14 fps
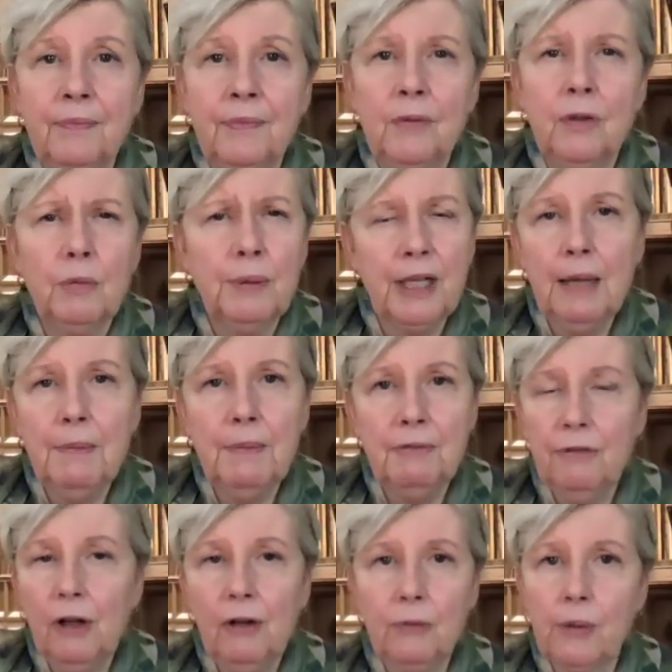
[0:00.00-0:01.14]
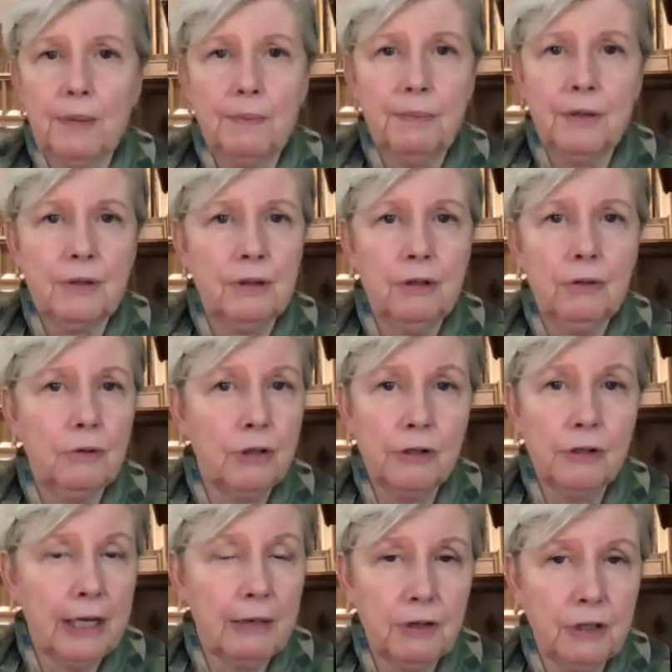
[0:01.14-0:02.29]
or became involved with a person who
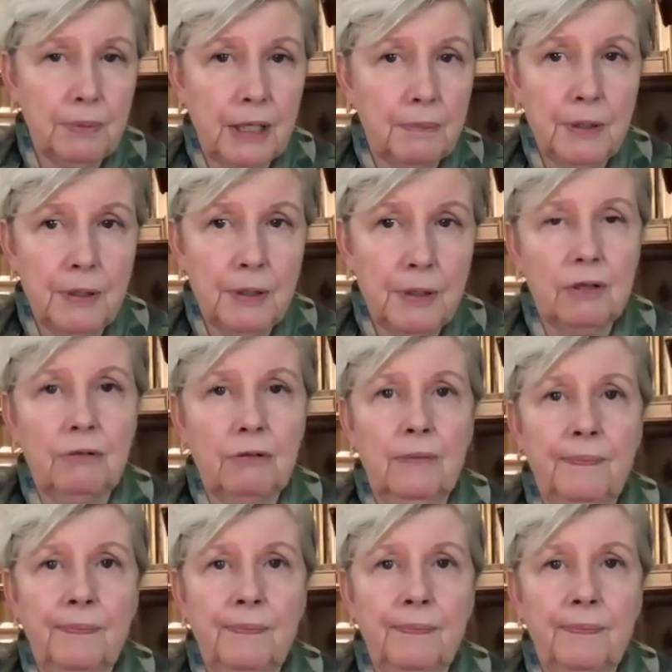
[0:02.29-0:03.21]
turned out to be abusive,